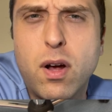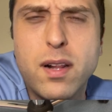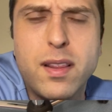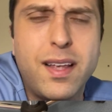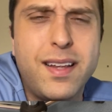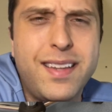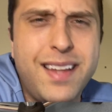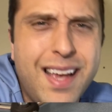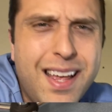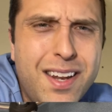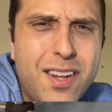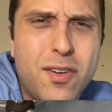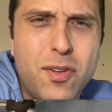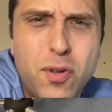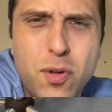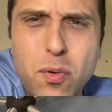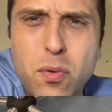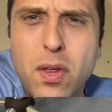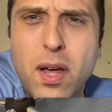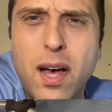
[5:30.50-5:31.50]
they tend to
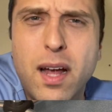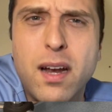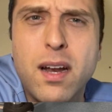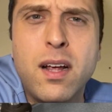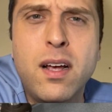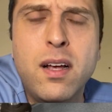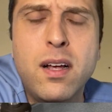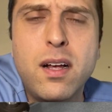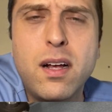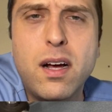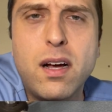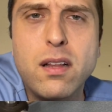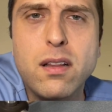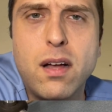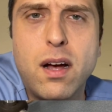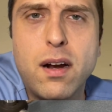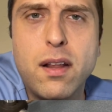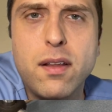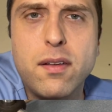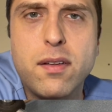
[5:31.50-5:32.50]
do that a
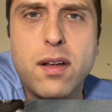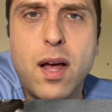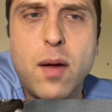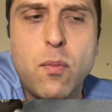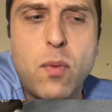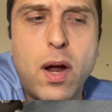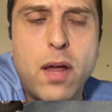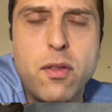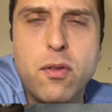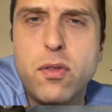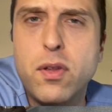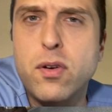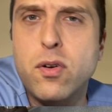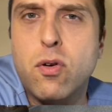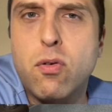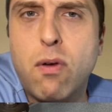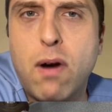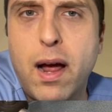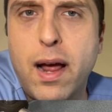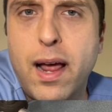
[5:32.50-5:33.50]
lot of the time rather than
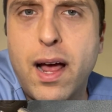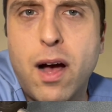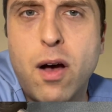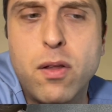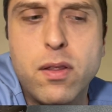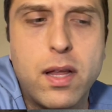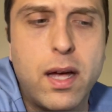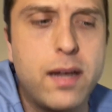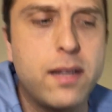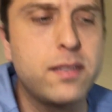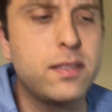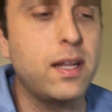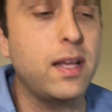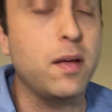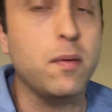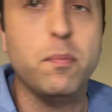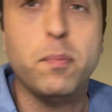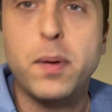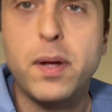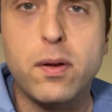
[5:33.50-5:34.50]
cry out like, say, a
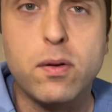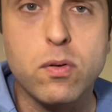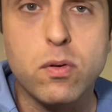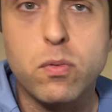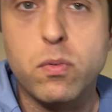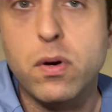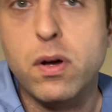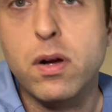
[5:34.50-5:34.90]
beagle would.